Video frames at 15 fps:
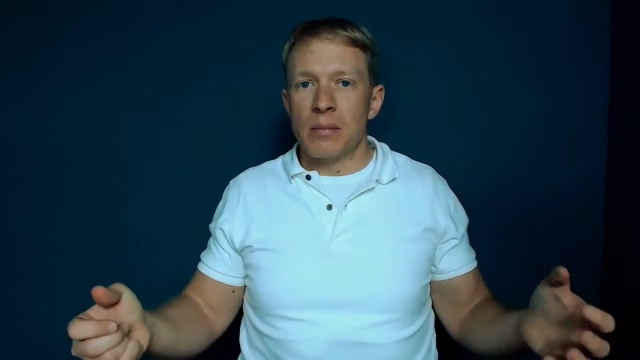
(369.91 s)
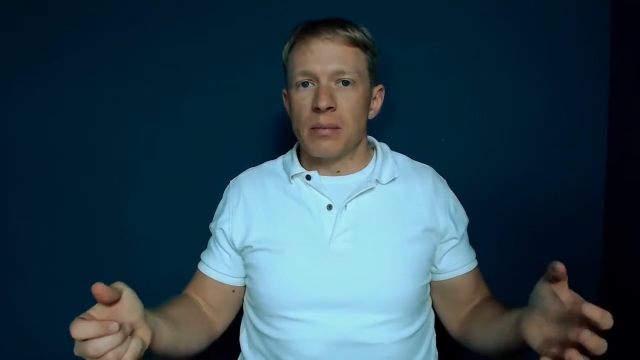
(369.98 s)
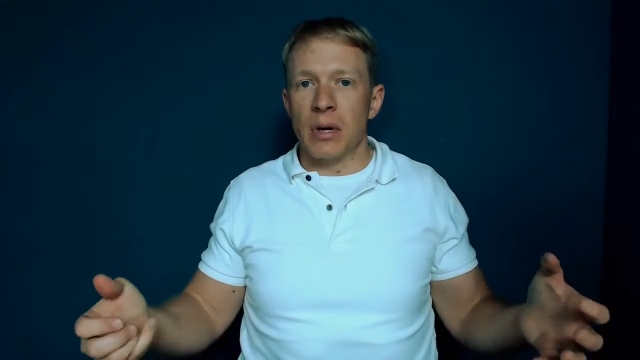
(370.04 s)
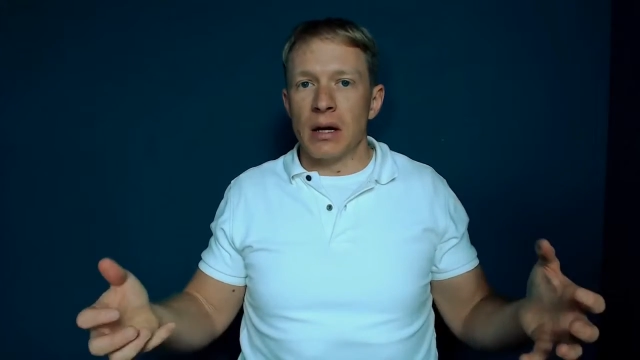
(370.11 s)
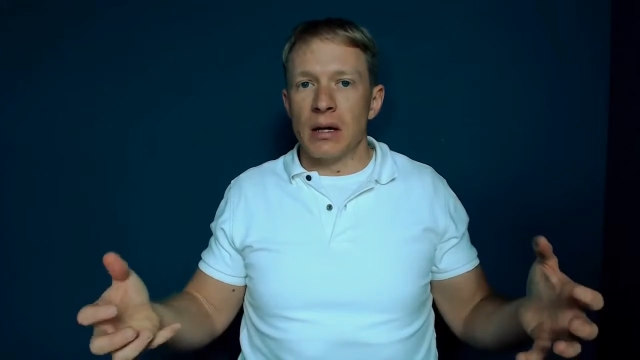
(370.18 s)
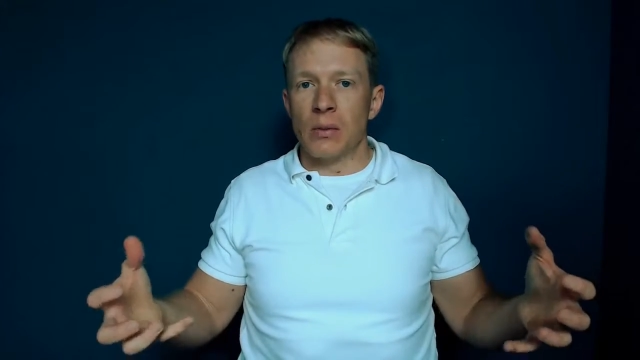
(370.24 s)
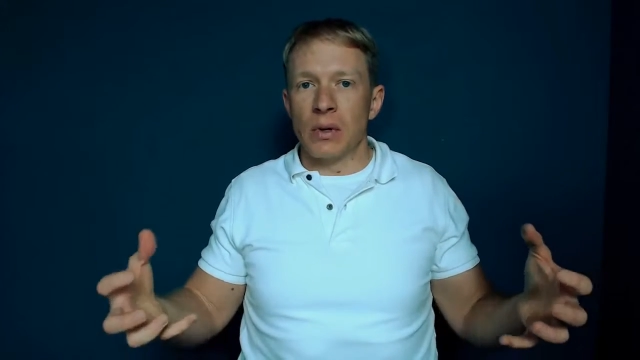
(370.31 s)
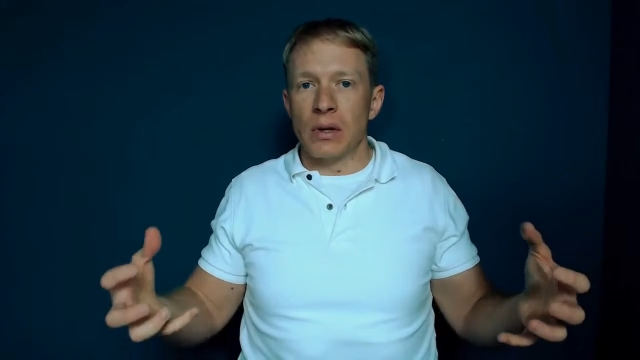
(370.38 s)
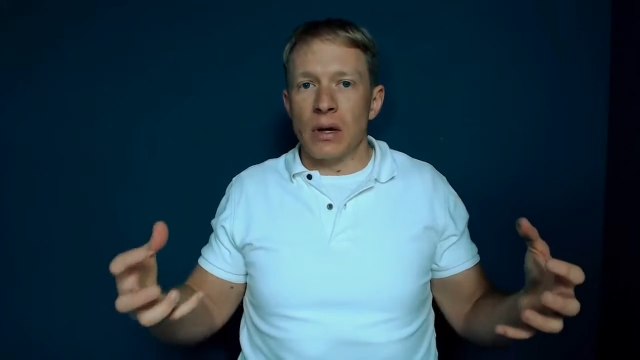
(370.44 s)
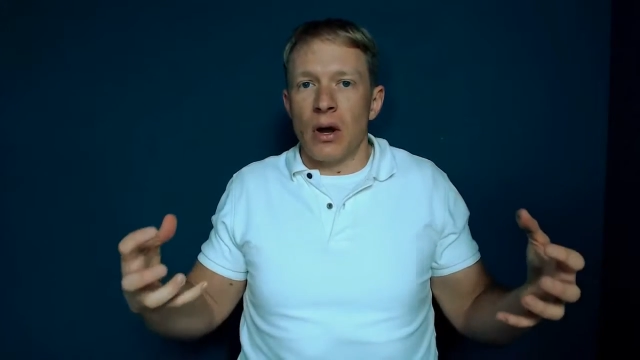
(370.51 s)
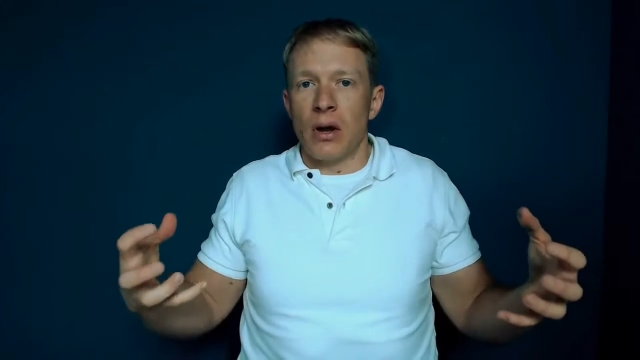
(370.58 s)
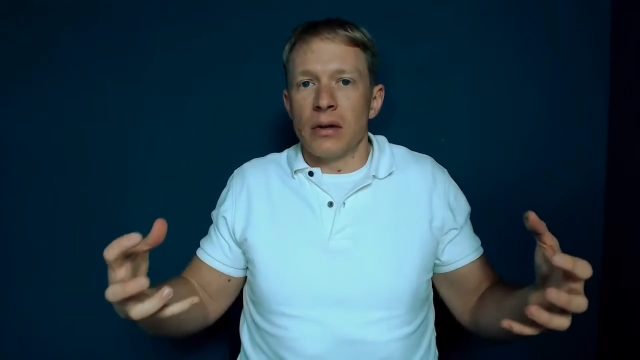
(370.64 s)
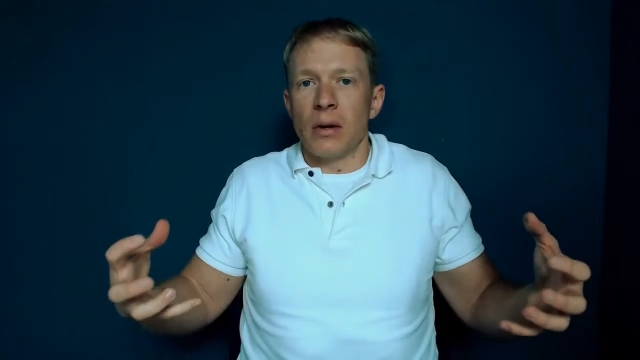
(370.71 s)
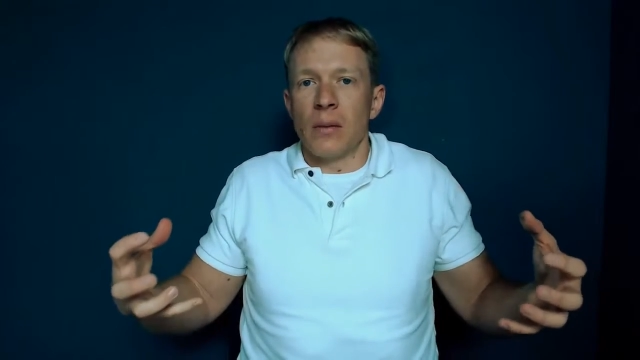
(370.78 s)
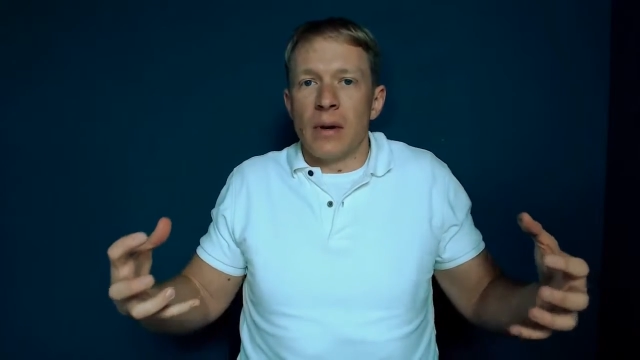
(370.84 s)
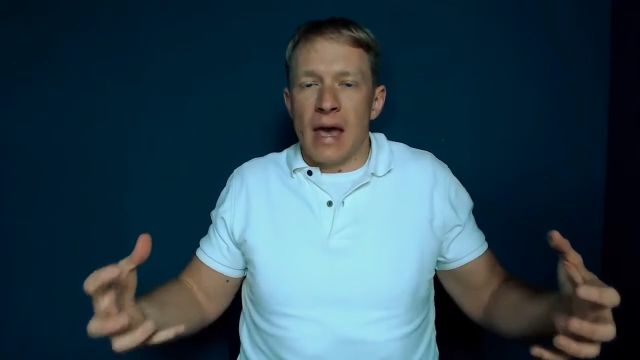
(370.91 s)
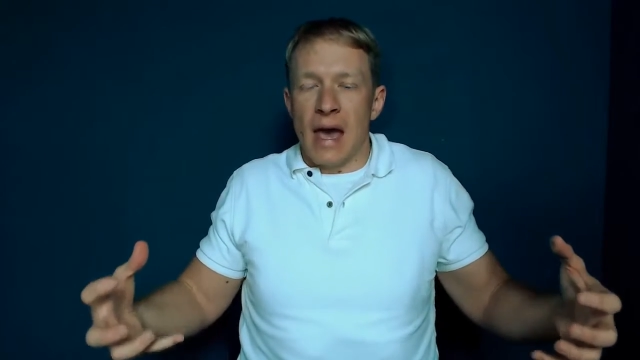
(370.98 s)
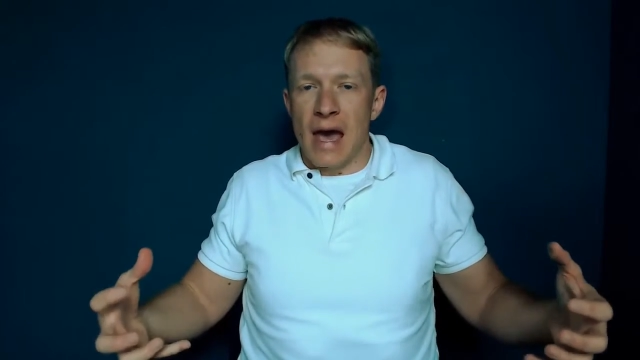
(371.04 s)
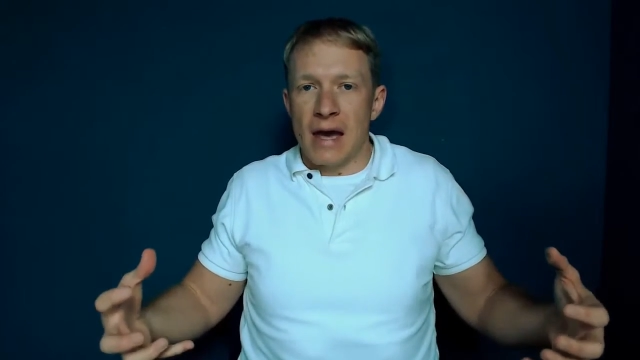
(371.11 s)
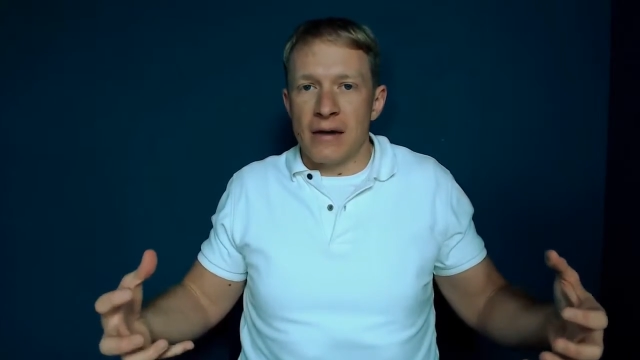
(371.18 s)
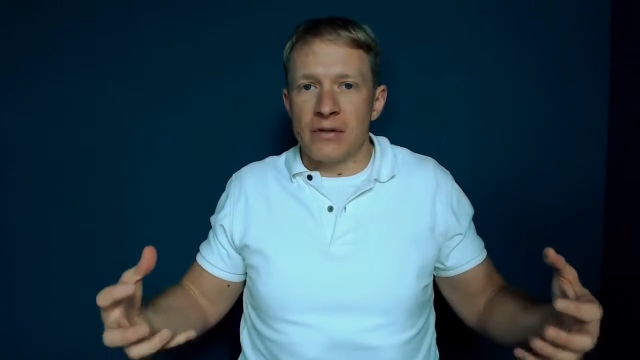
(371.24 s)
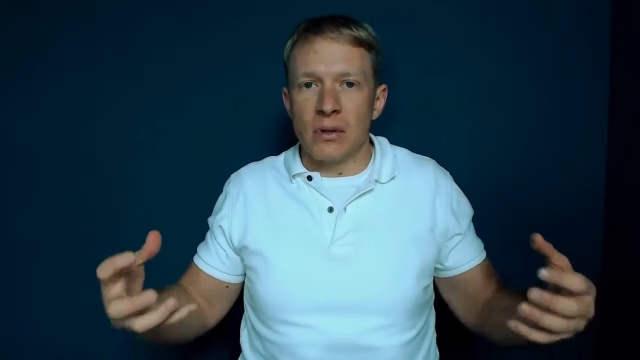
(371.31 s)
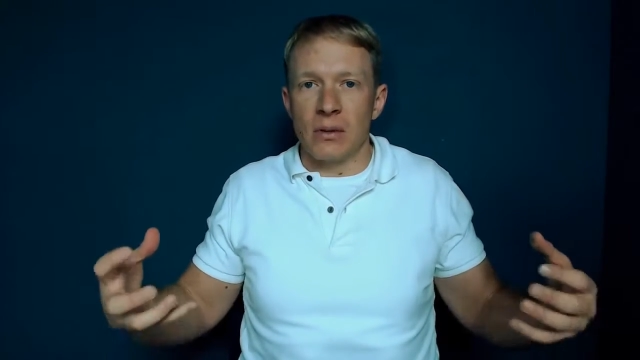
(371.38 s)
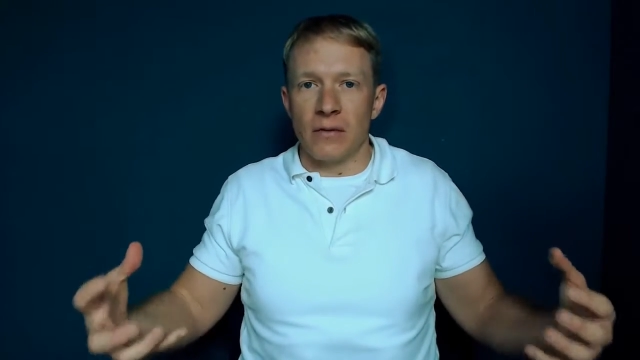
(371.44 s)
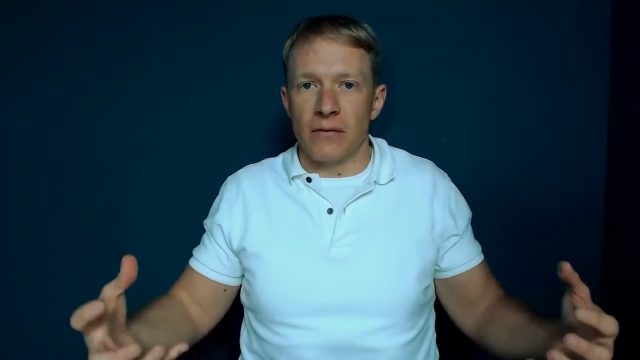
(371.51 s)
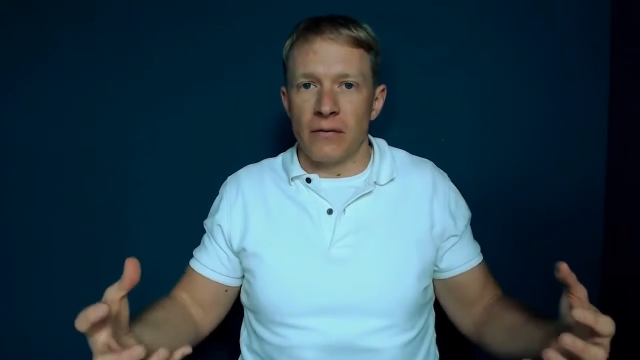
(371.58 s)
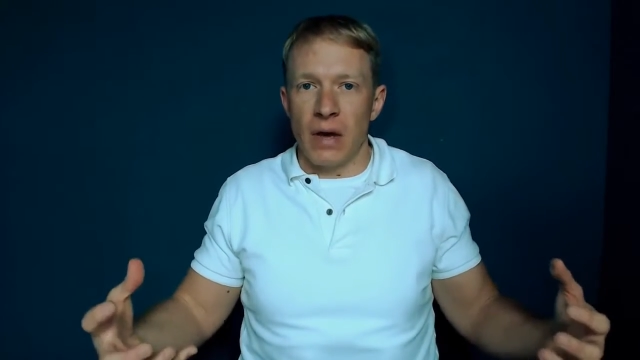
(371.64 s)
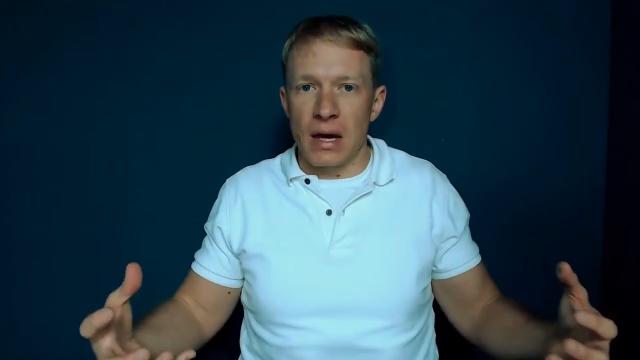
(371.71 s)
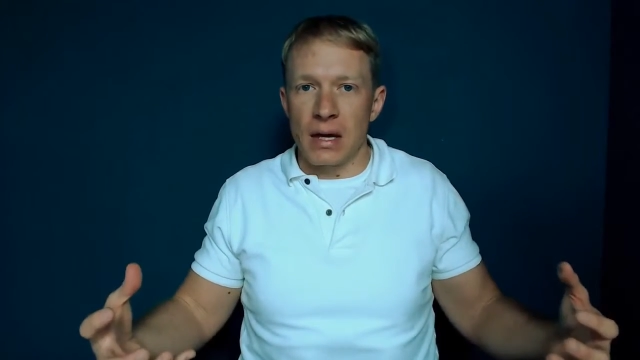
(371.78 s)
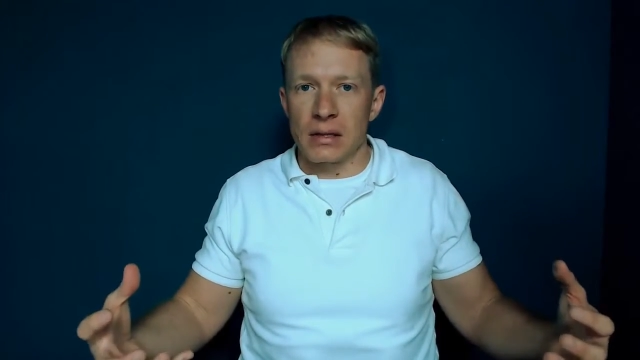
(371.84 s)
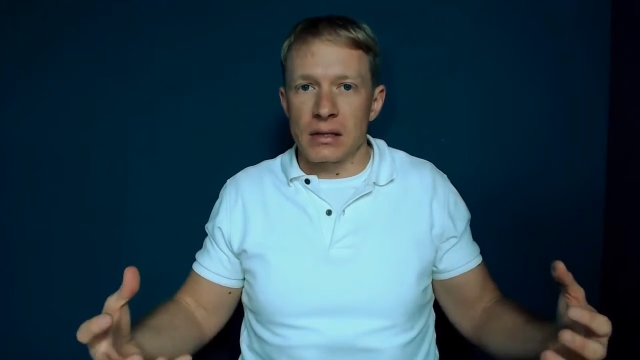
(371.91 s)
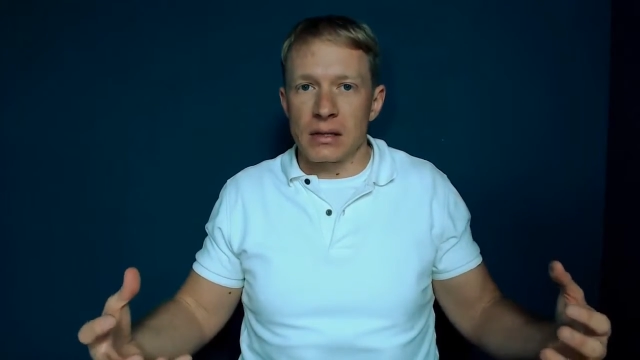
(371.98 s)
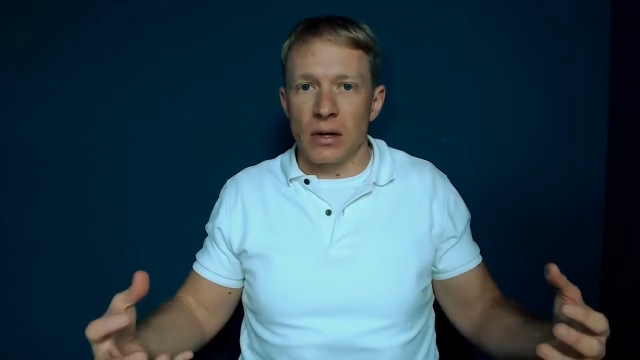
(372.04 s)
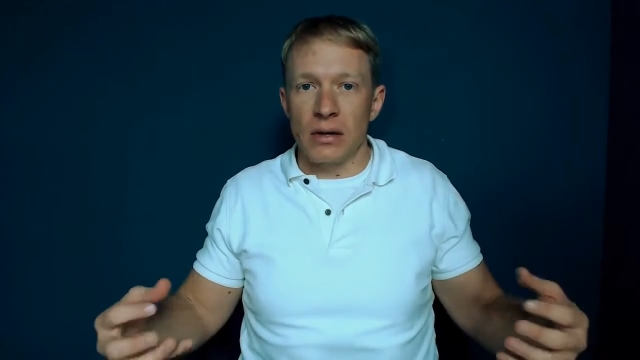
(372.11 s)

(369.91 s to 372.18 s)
But with all that we have to invest,